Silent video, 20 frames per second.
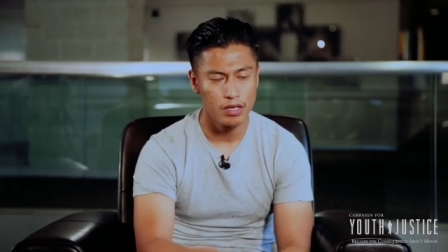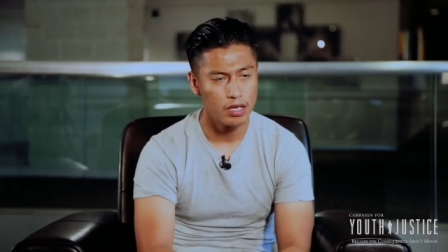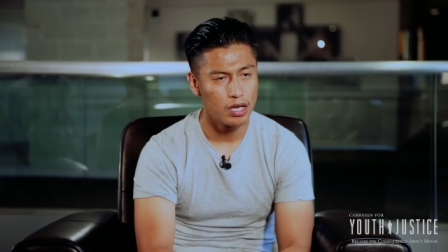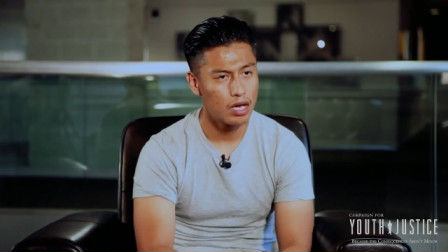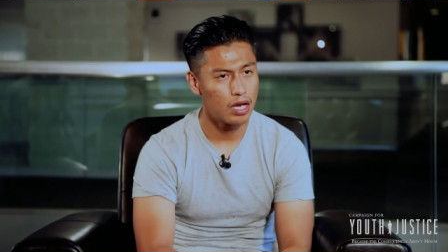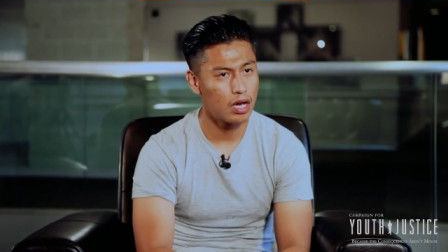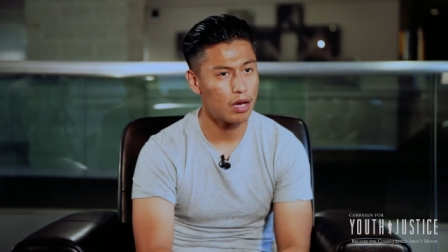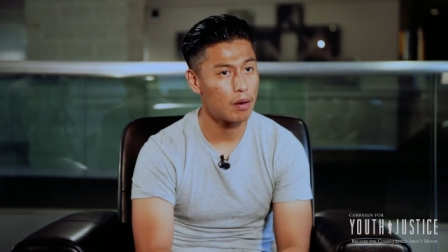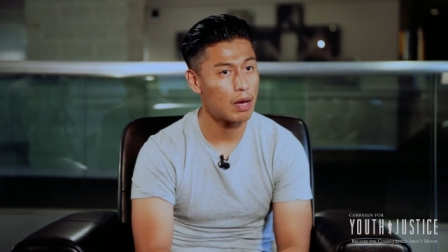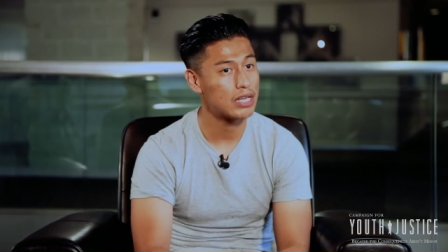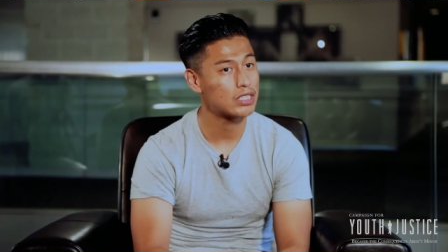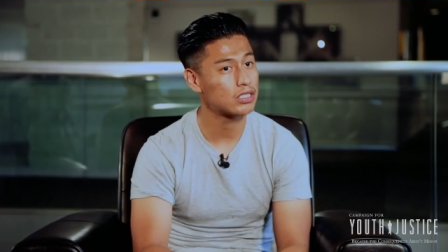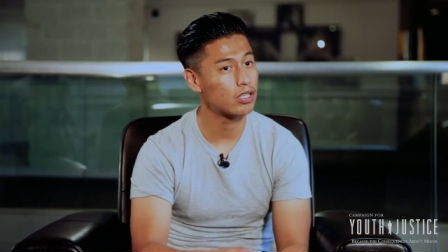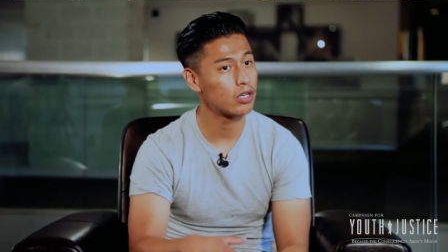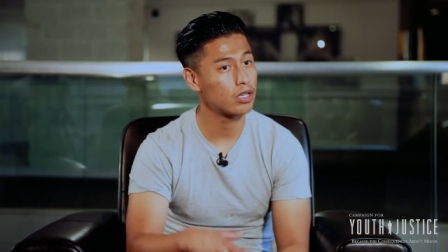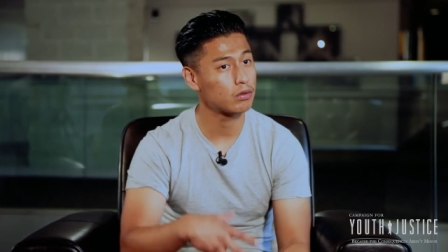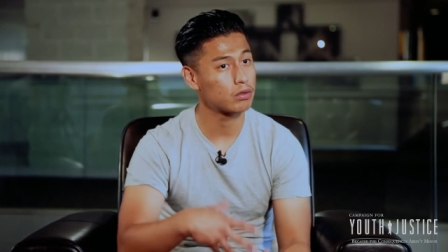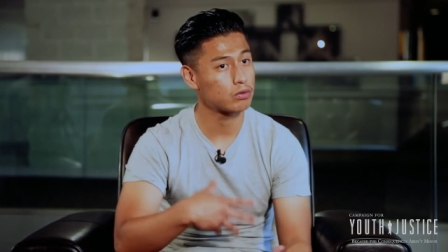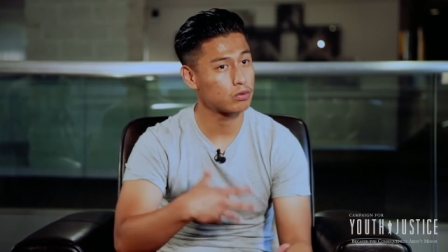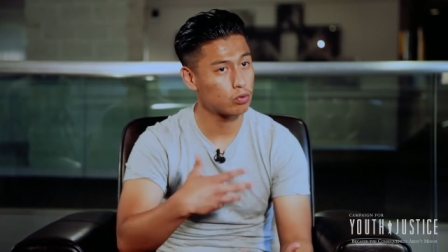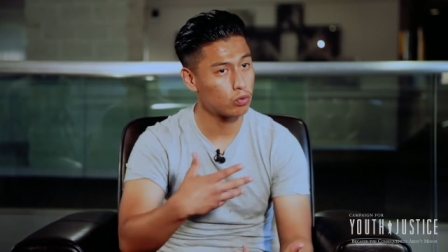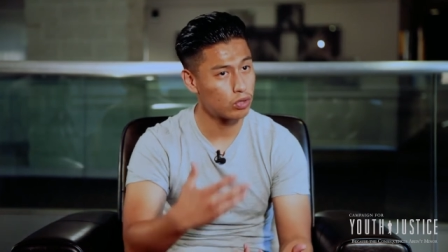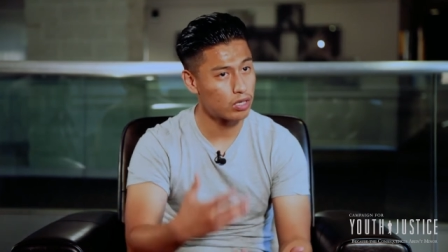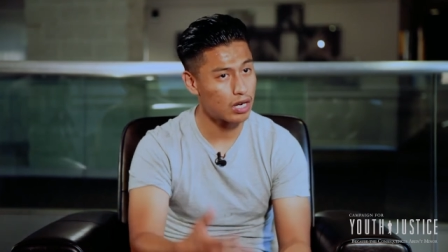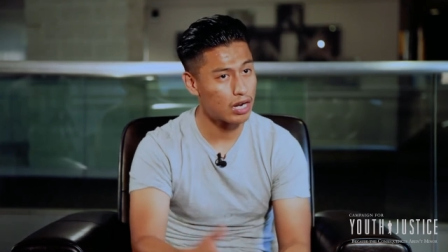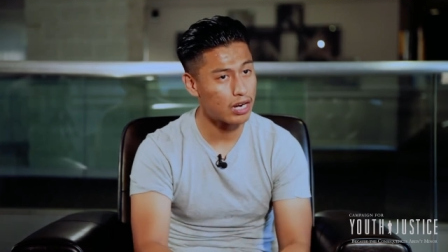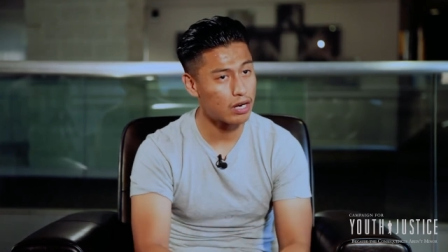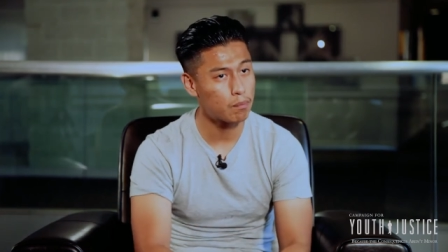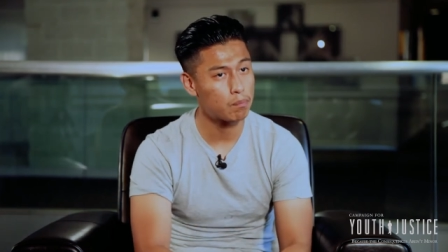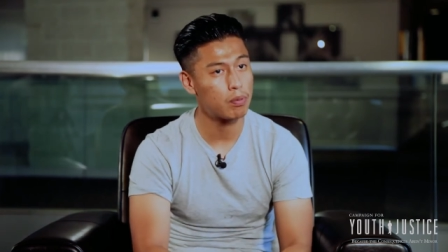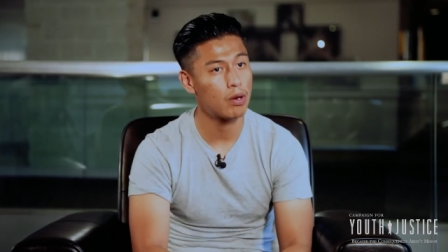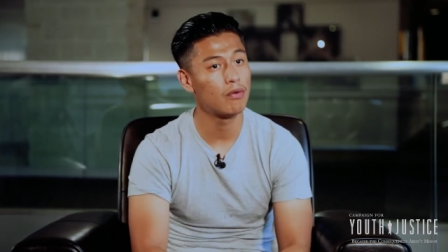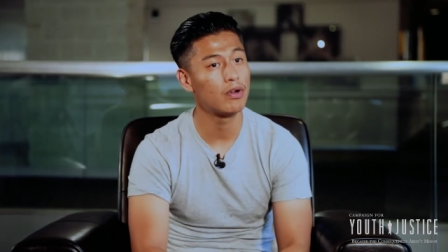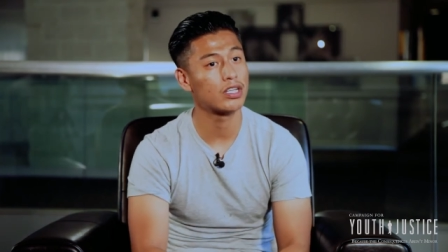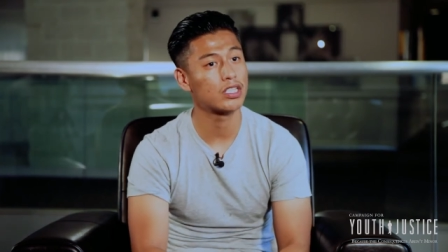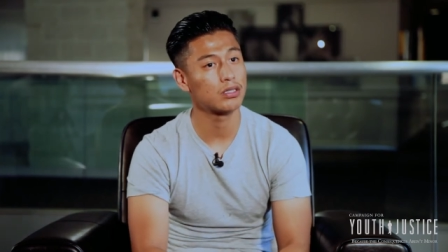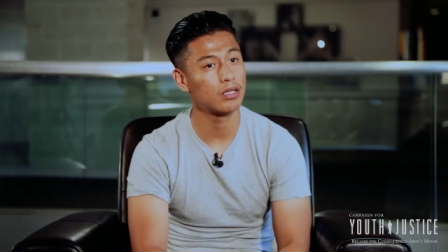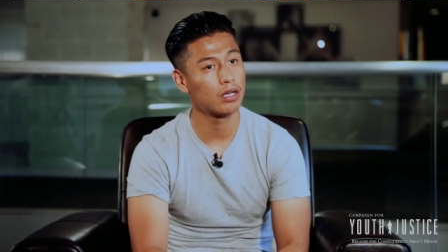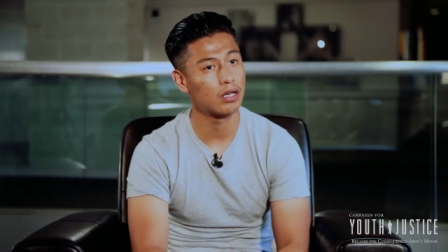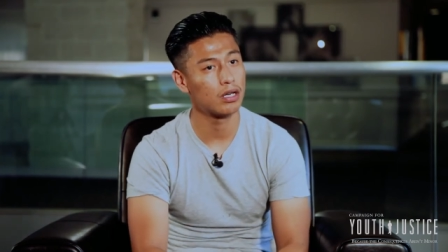uh, I started doing a lot of
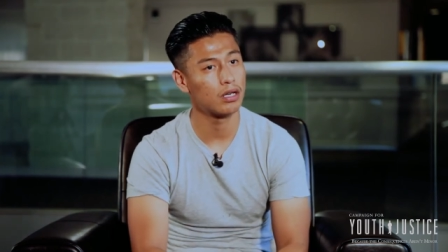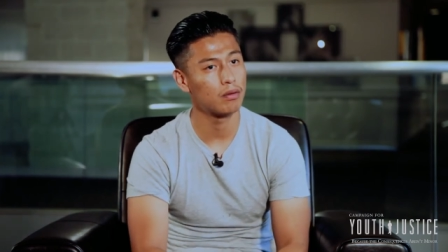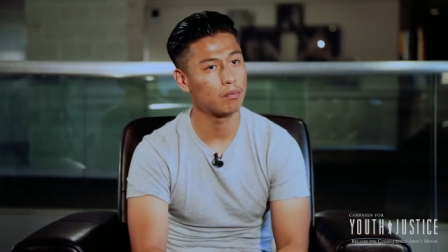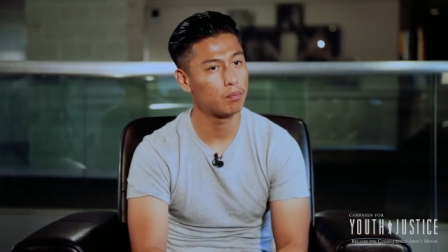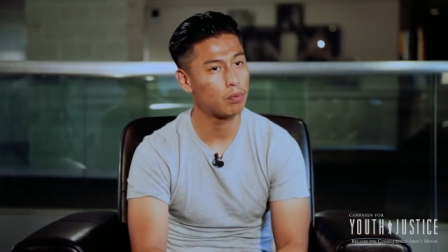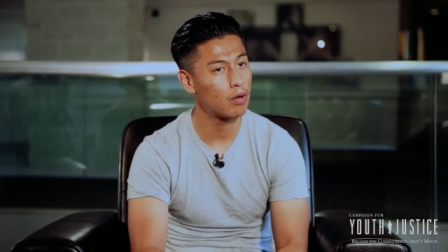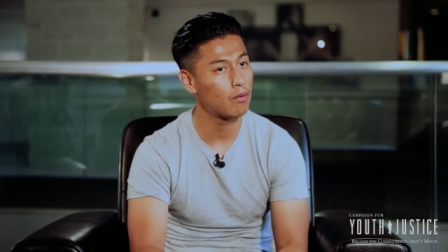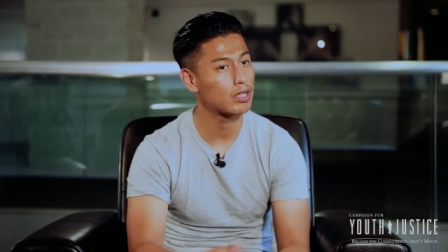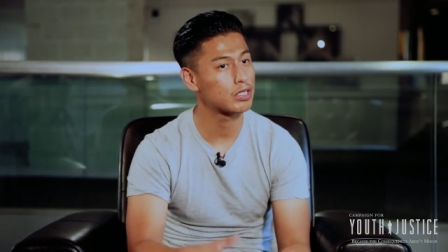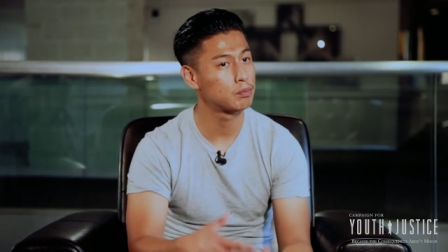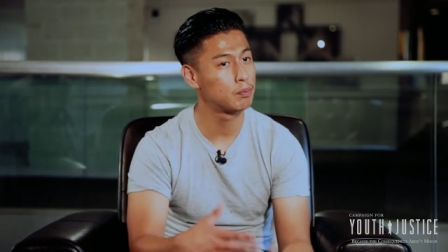public, public